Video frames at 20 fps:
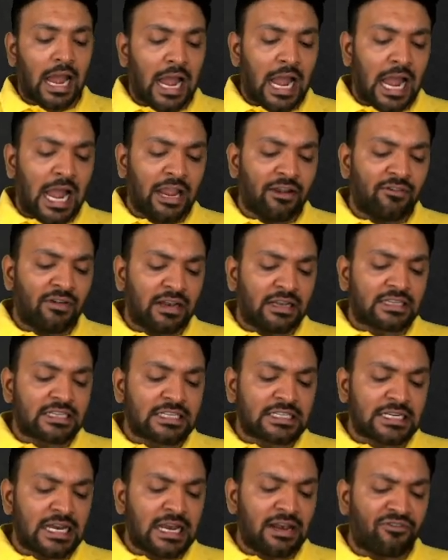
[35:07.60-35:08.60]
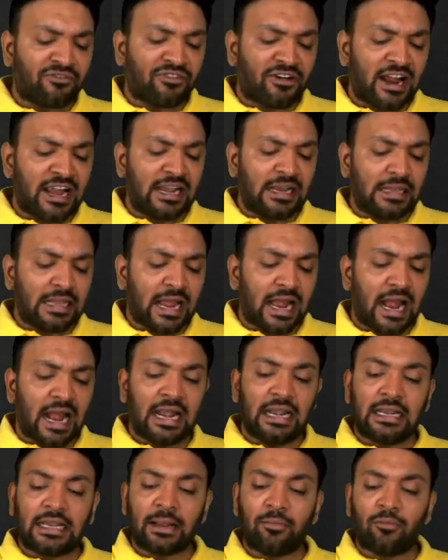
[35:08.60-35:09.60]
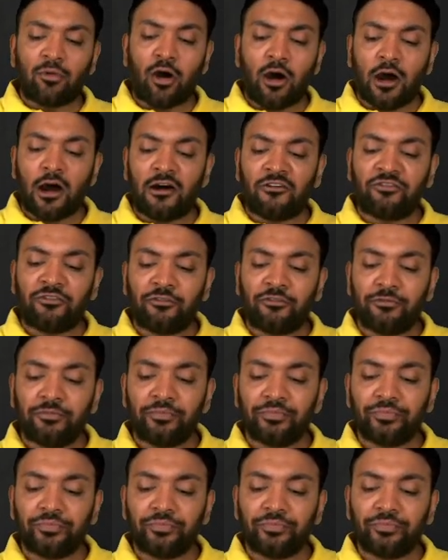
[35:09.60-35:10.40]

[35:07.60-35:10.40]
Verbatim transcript: I will still find the item of